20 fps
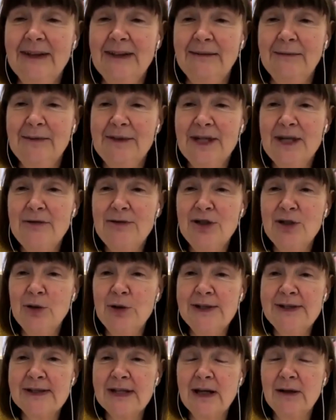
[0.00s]
There's no
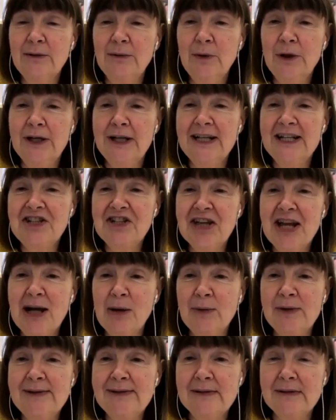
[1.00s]
choice though. Weren't any
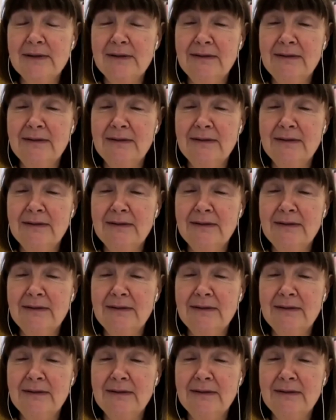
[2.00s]
showers.